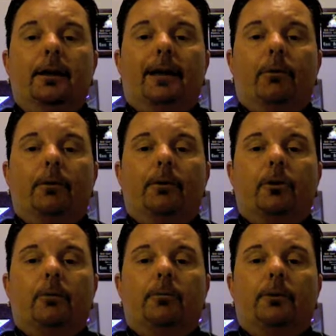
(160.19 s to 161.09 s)
Now with the
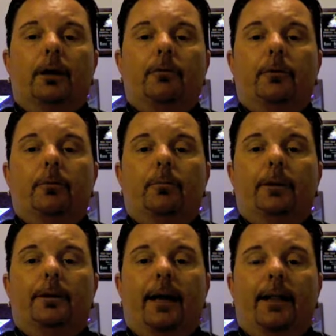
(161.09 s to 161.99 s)
term life, it would be
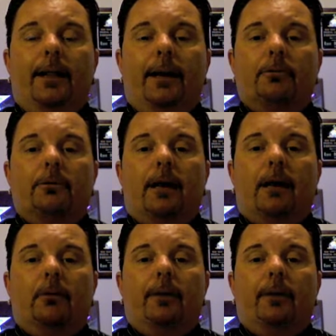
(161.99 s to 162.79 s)
a ten thousand dollar